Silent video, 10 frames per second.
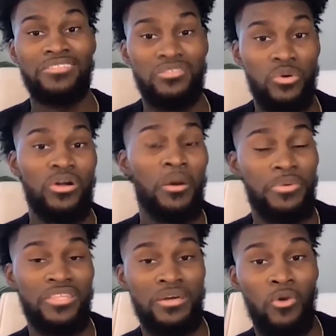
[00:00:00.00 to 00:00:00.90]
to
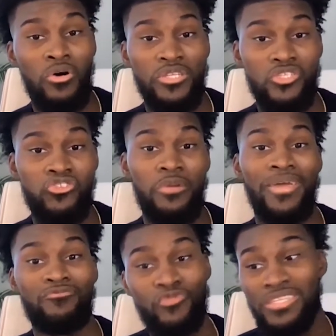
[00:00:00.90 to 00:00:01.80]
accompany them on this trip
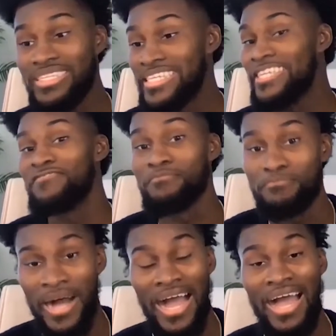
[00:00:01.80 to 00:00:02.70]
and really give
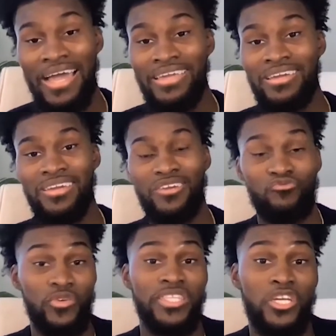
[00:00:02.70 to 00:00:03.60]
my
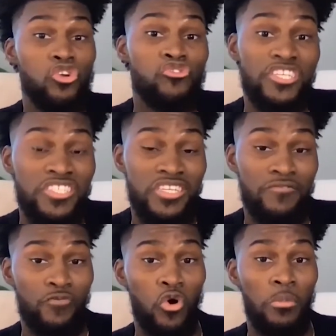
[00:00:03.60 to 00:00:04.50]
really Christian
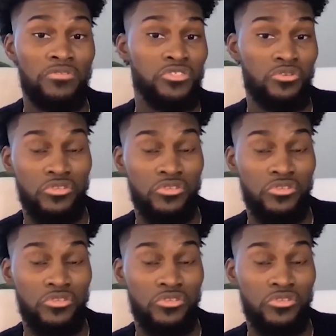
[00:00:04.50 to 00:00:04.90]
form of social